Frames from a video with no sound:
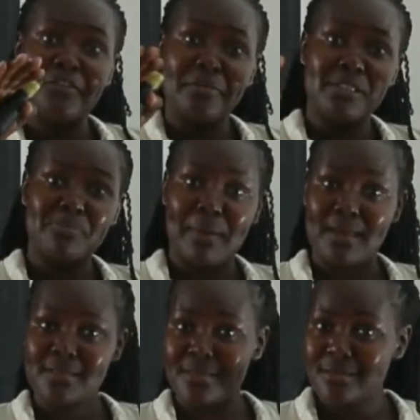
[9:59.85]
from
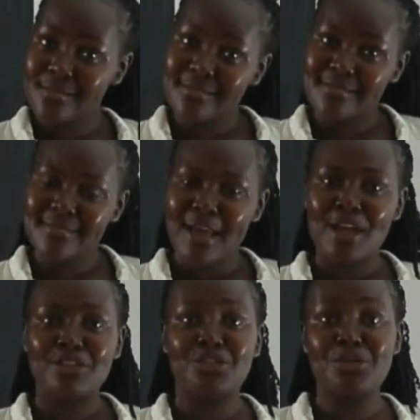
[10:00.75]
space?
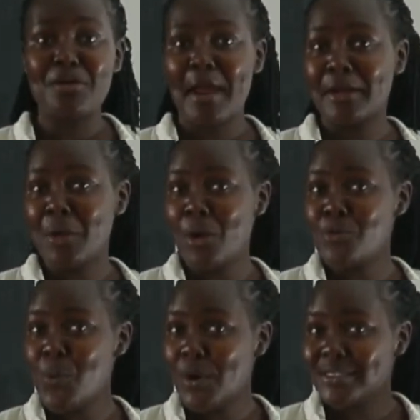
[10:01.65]
Do you ride
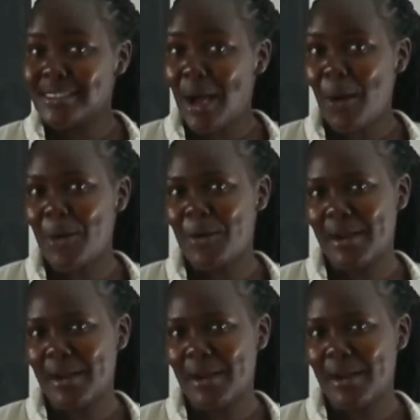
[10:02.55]
on water or